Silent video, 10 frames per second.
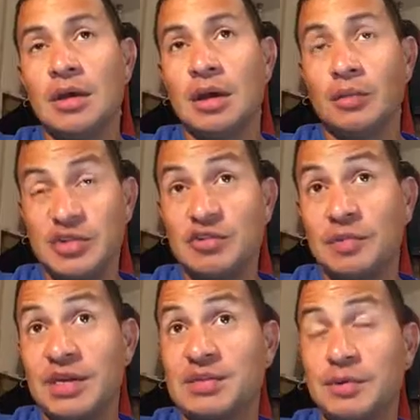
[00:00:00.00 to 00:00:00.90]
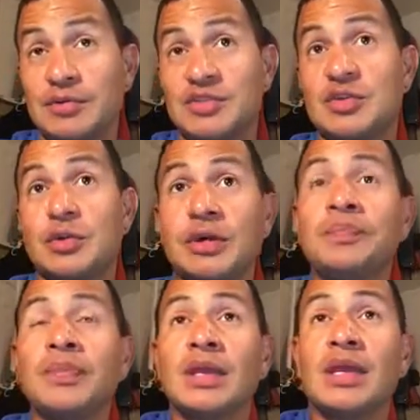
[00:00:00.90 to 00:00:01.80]
once you've been exposed to it
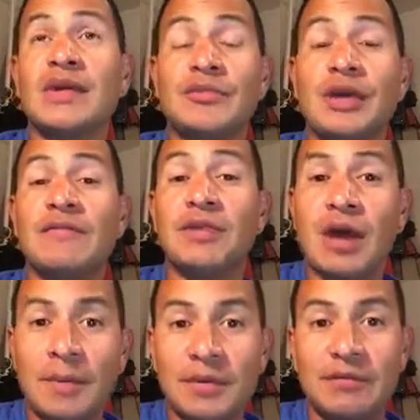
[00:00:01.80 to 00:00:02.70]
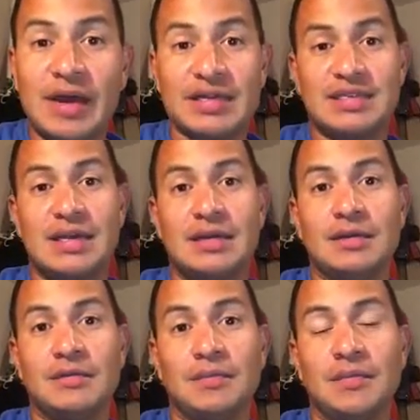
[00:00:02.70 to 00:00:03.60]
if you have not been
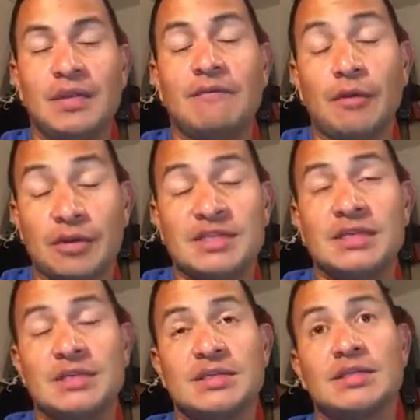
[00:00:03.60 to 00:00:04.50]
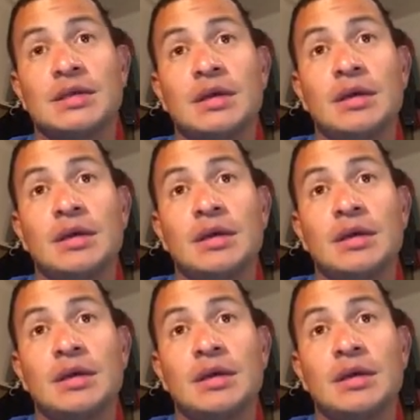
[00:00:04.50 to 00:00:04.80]
vaccinated versus